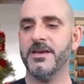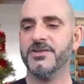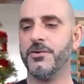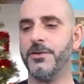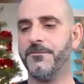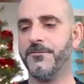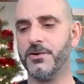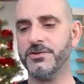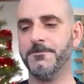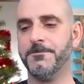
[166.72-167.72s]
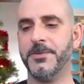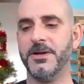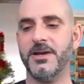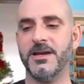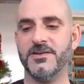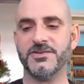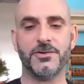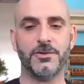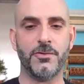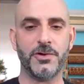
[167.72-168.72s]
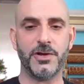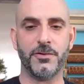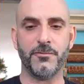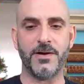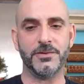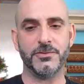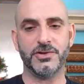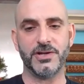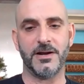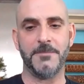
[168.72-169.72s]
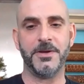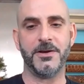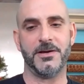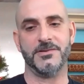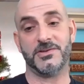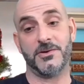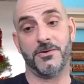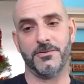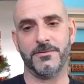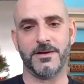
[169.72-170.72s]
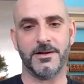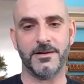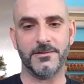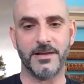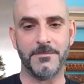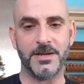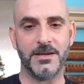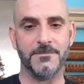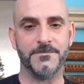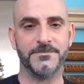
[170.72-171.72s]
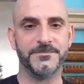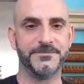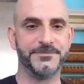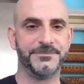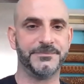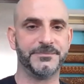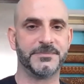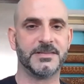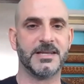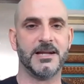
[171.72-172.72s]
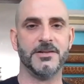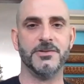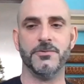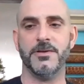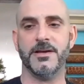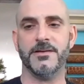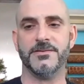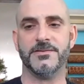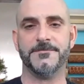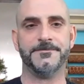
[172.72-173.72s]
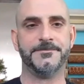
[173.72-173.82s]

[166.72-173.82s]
So the first period is colonial and revolutionary period. So let me kind of do this.